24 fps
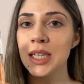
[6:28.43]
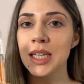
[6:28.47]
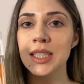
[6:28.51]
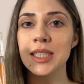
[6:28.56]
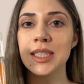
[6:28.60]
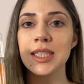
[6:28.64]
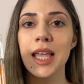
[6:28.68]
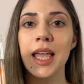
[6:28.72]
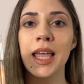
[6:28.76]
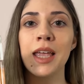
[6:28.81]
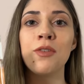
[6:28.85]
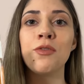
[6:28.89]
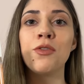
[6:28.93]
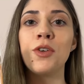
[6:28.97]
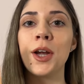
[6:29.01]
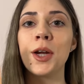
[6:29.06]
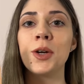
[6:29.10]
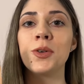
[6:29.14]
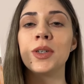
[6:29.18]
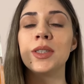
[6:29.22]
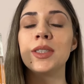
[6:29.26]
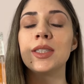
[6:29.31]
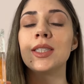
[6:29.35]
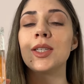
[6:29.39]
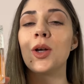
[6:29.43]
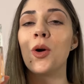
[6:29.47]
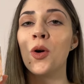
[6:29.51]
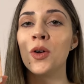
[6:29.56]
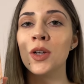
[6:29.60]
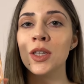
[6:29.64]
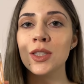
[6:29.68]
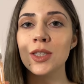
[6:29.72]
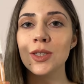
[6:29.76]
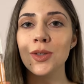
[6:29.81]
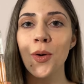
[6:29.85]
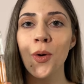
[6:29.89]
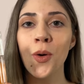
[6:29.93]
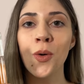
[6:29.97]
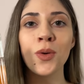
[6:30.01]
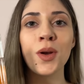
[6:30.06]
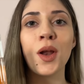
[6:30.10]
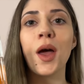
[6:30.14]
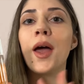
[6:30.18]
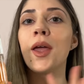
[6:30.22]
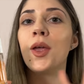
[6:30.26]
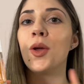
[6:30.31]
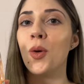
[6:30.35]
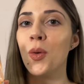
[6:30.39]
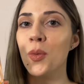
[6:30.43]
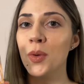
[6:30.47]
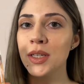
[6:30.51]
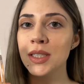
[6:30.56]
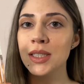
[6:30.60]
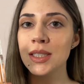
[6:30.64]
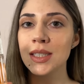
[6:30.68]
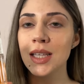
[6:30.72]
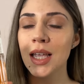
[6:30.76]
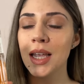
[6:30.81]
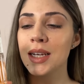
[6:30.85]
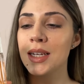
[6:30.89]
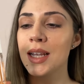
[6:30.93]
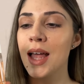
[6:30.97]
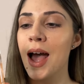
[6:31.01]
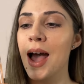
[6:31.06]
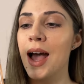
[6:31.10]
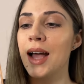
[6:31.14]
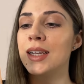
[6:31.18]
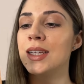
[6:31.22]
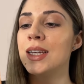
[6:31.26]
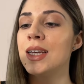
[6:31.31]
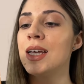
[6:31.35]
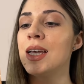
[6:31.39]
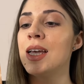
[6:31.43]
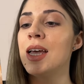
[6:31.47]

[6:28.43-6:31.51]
It's a fragrance on its own. I always say that.